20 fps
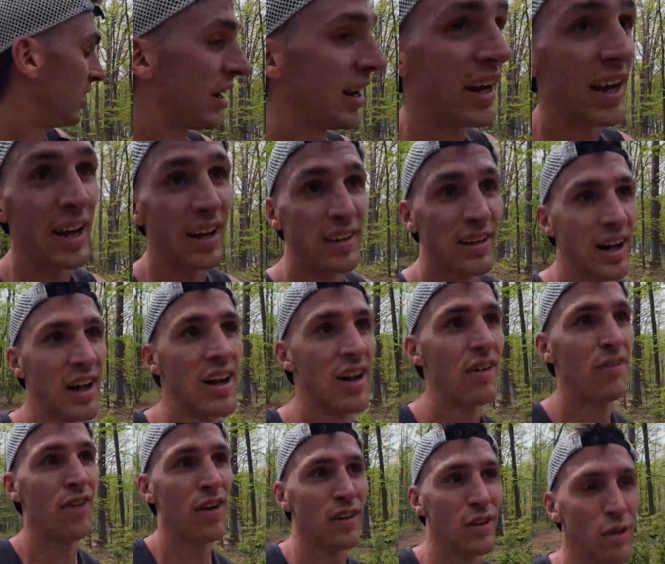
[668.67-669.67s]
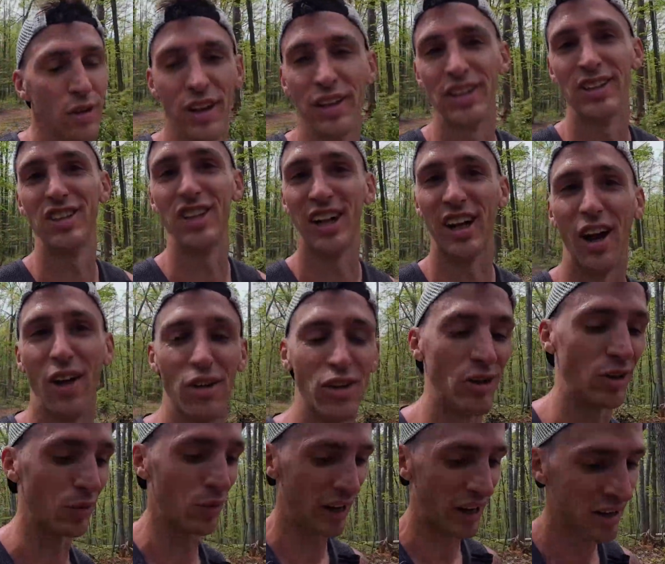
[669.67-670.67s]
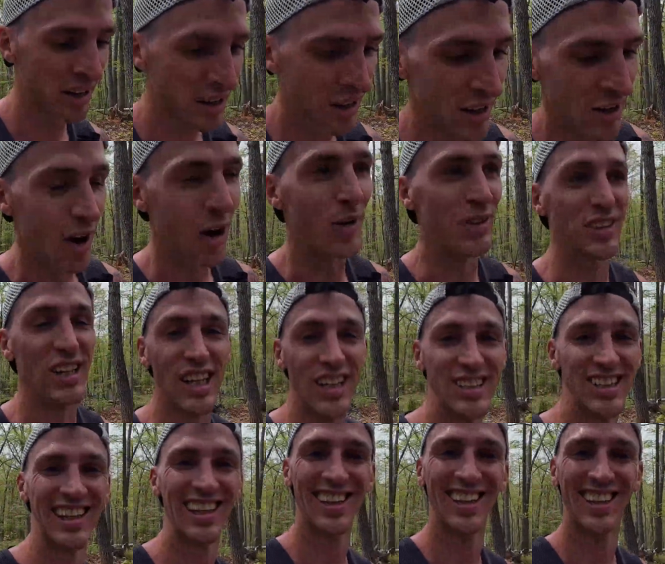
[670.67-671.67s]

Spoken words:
And fun little things to check out along the way. Always nice.